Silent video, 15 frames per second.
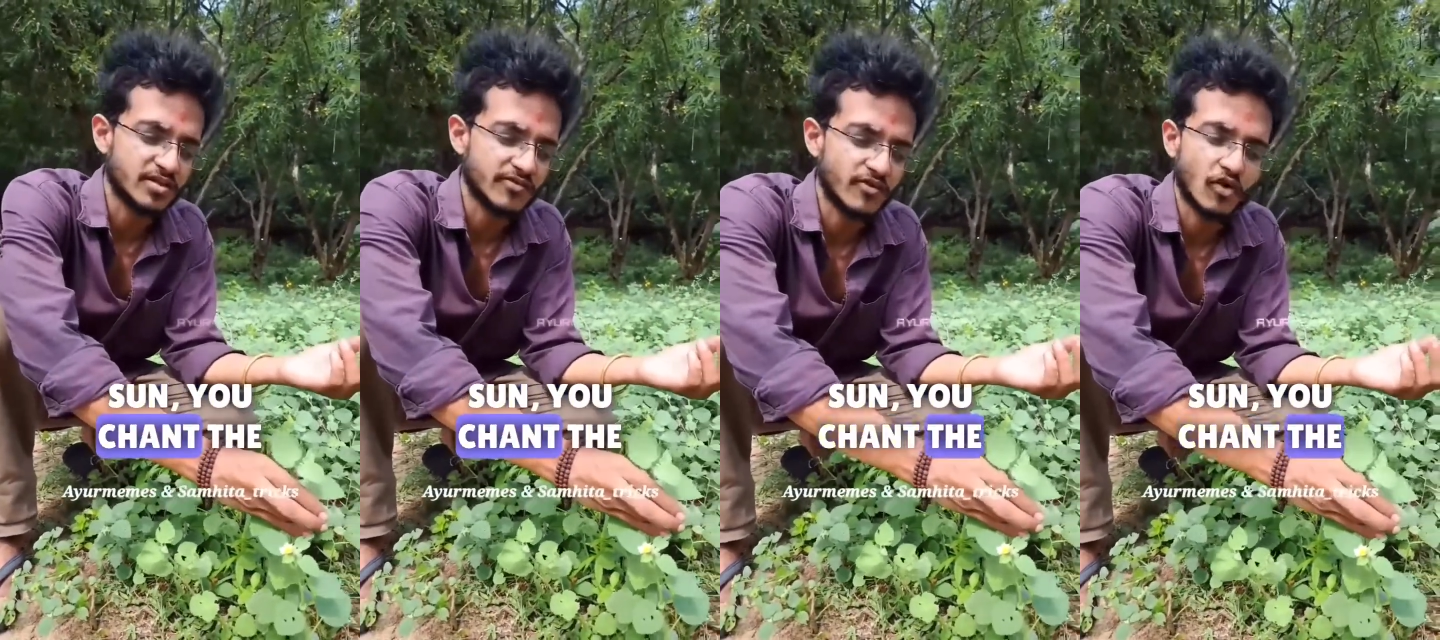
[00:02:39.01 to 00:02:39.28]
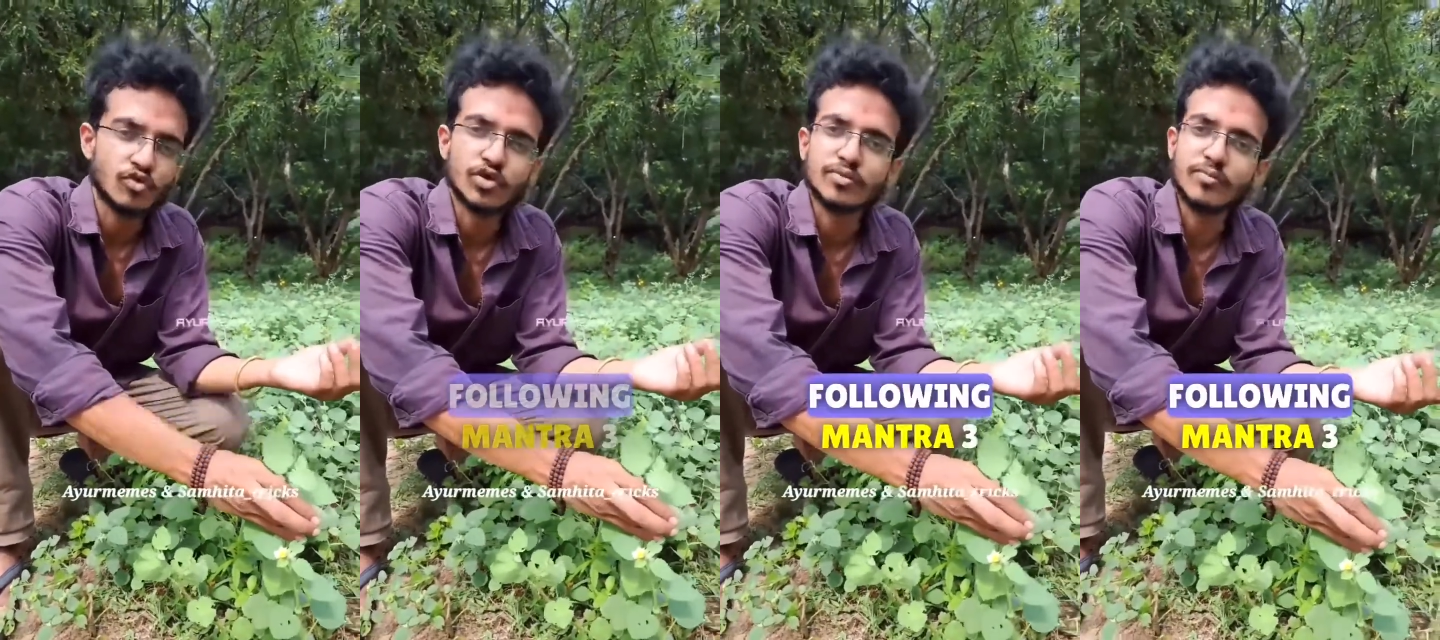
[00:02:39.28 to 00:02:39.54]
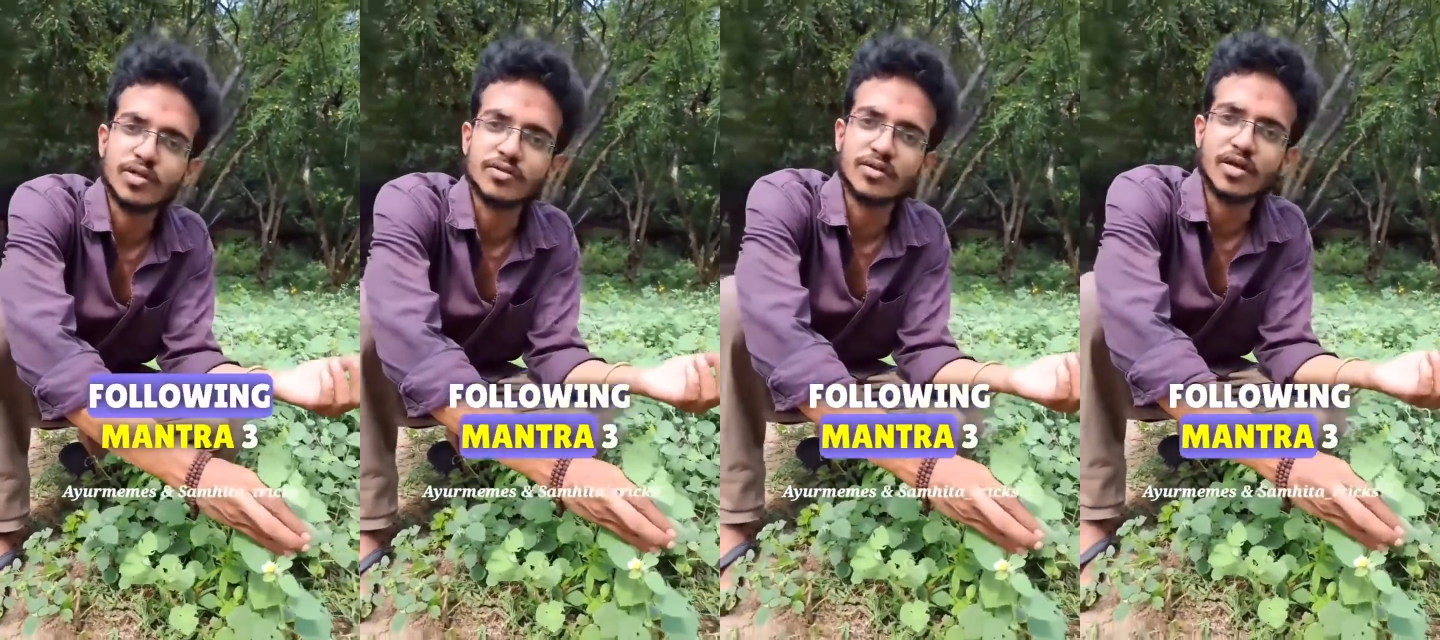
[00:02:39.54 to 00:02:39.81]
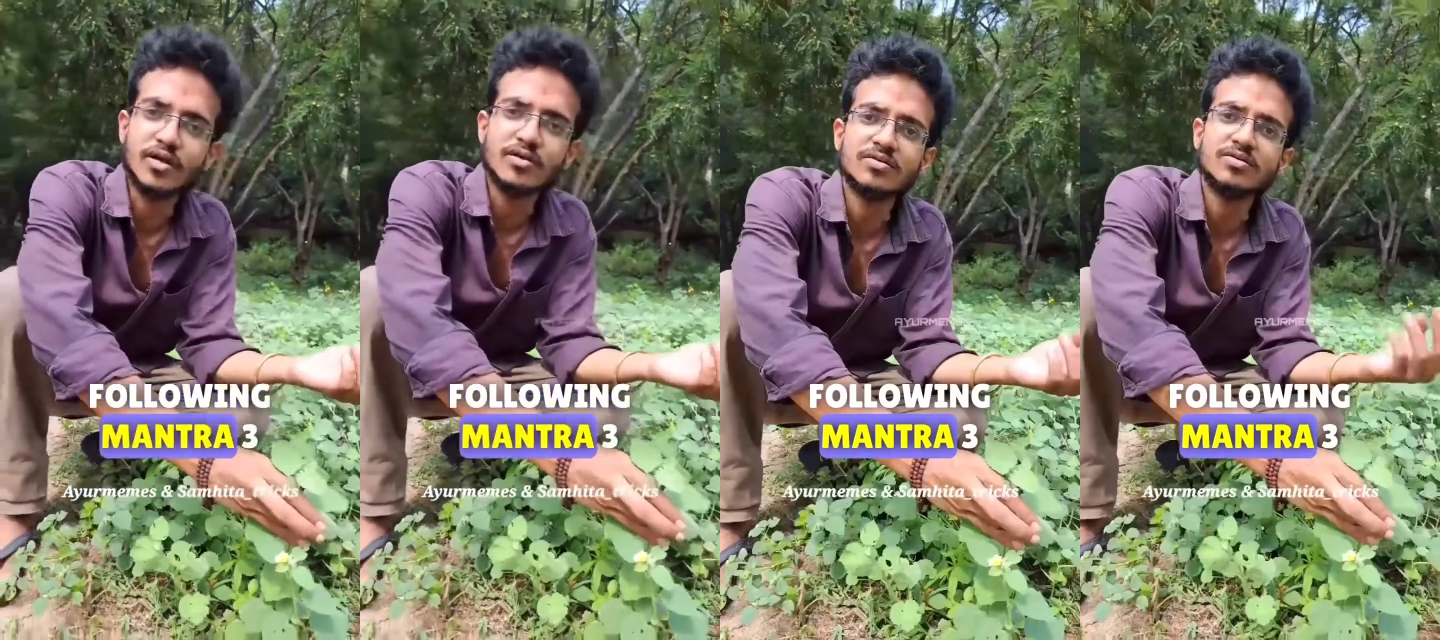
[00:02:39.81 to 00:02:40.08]
the following
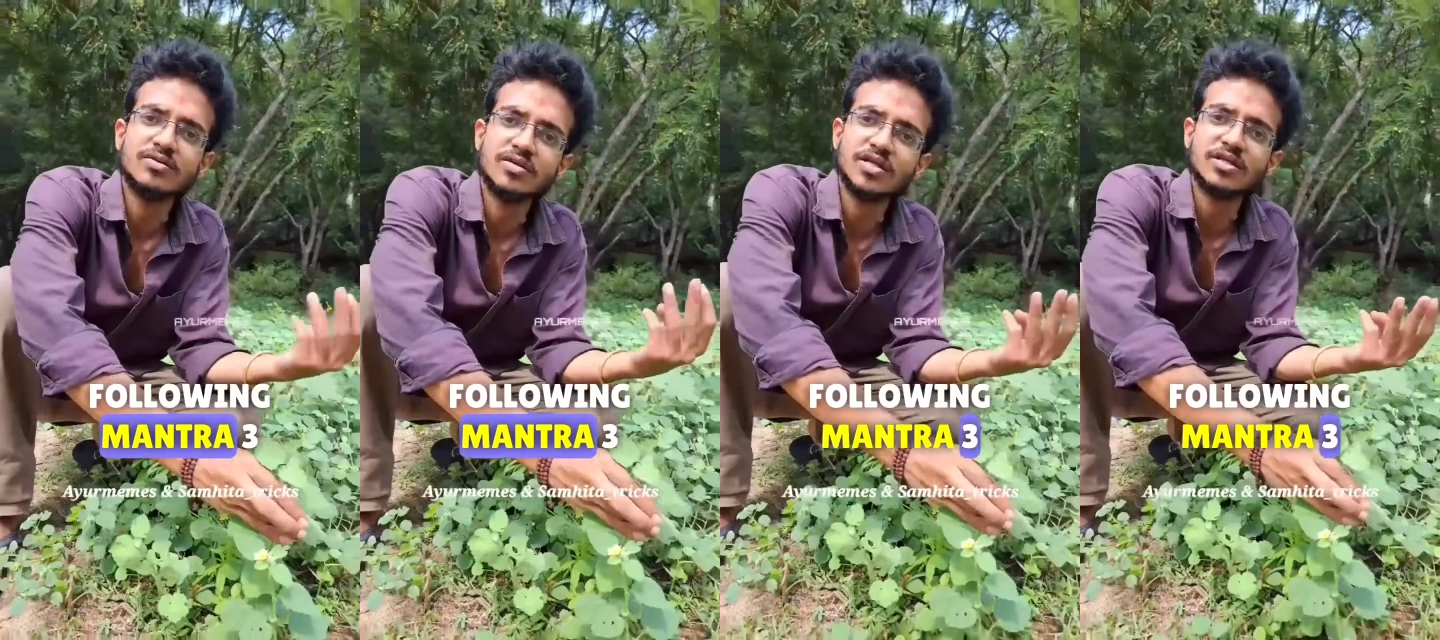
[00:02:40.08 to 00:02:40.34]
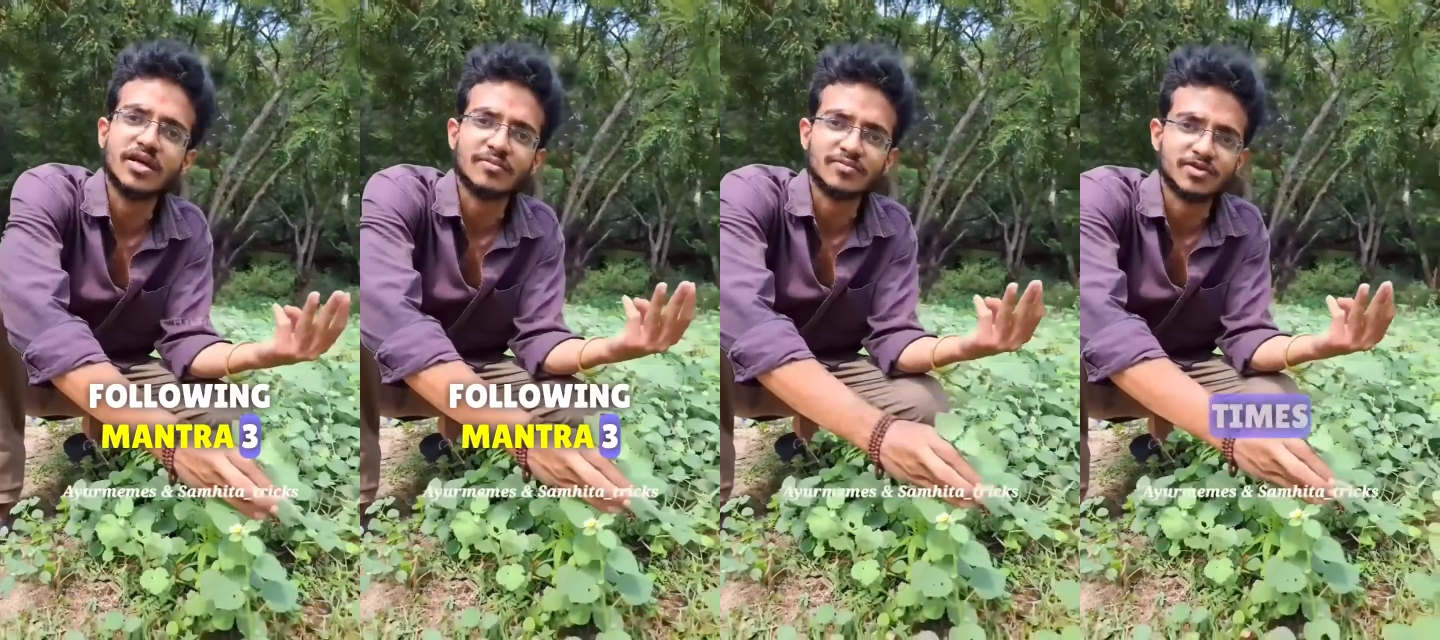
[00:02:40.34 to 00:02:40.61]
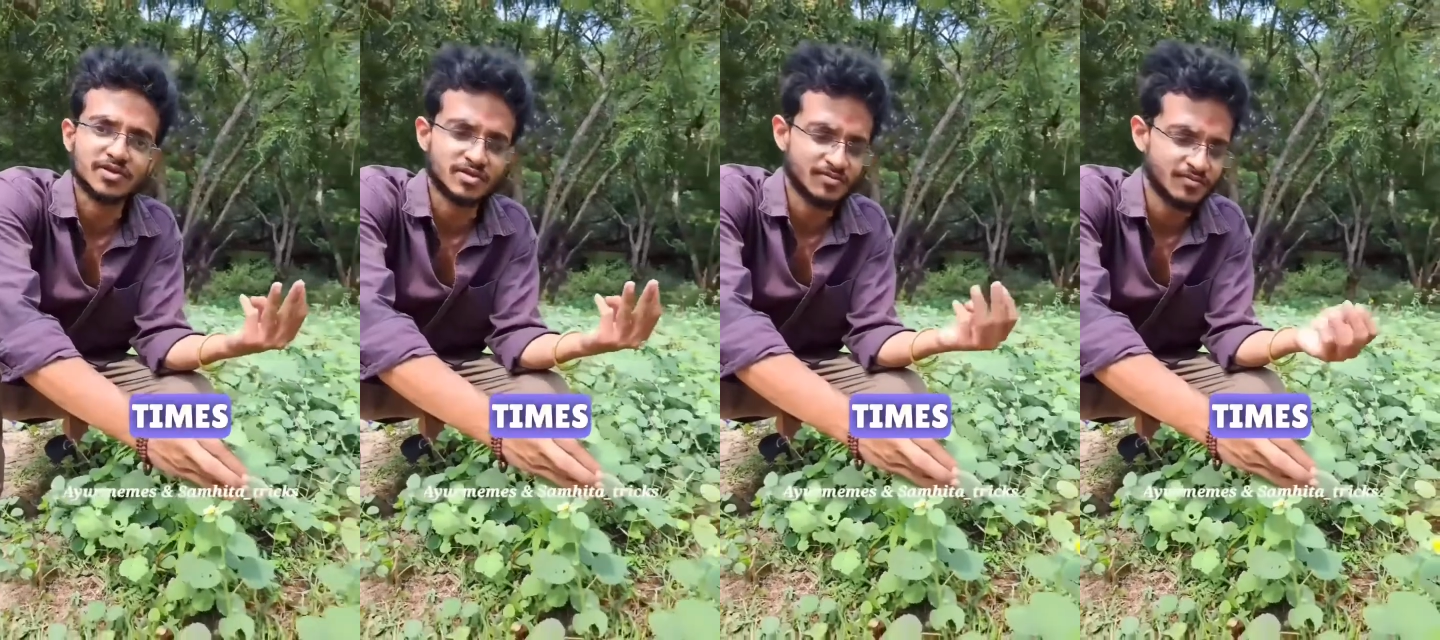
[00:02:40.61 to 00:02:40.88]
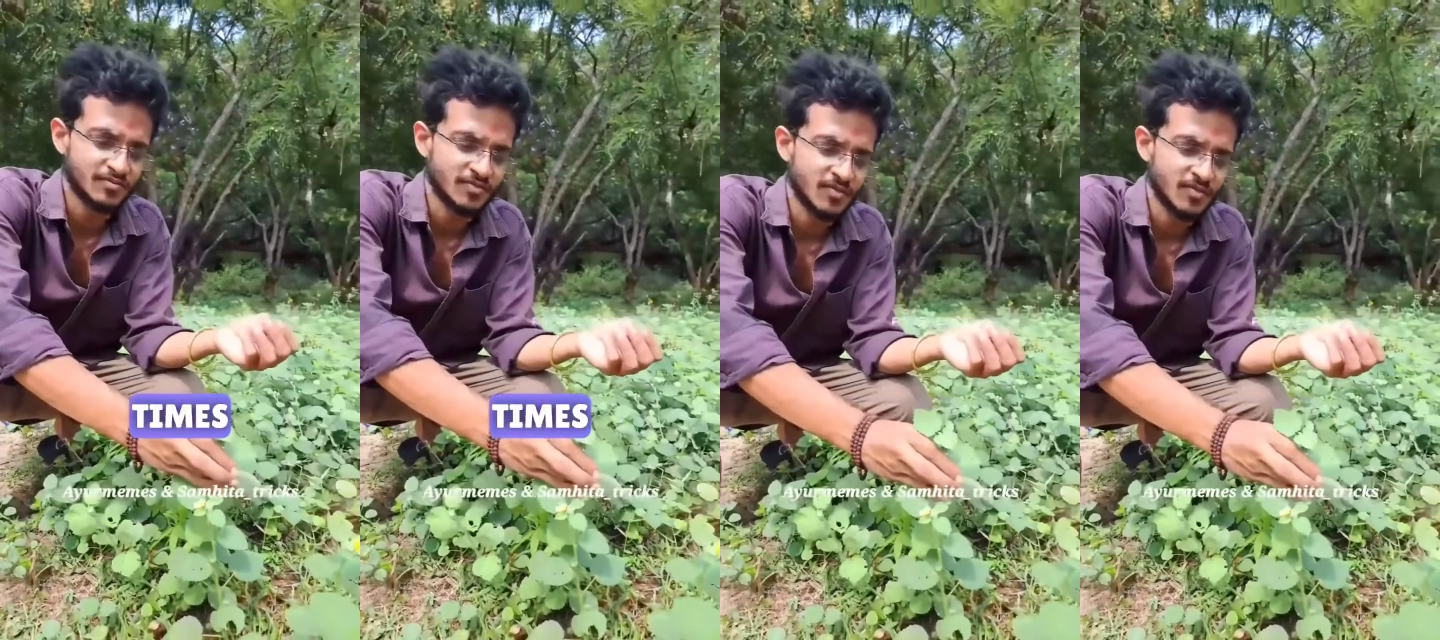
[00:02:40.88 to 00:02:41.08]
mantra 3 times.